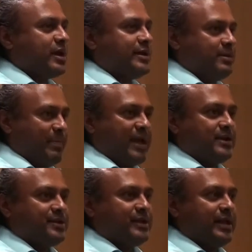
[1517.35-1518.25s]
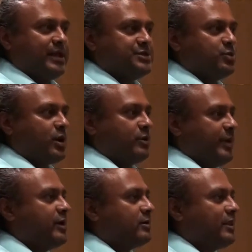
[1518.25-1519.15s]
dependency into our
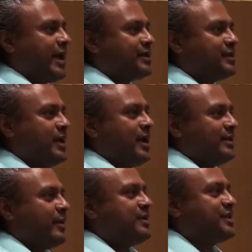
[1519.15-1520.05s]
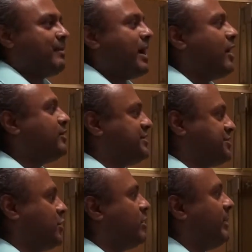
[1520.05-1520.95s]
greeter class that would somehow
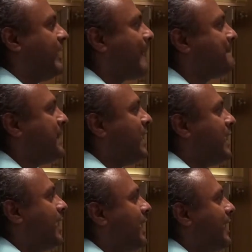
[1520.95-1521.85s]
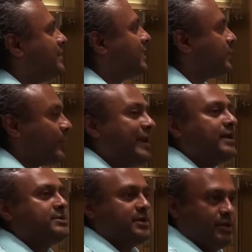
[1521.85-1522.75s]
determine the
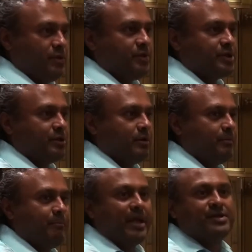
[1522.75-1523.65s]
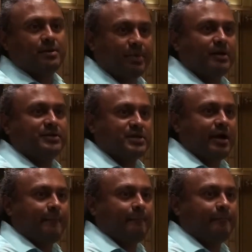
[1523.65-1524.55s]
greeting to use based upon the
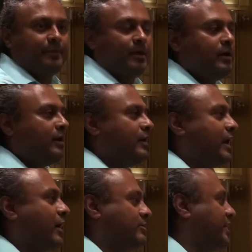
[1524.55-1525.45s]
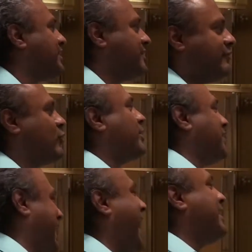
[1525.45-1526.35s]
time. Now, this is, of course,
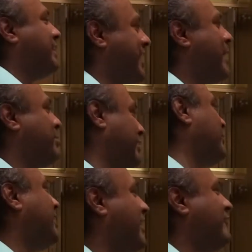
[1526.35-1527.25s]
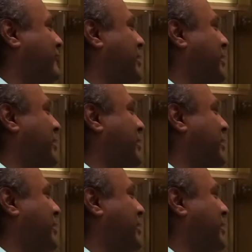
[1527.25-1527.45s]
a canned example. In real life, we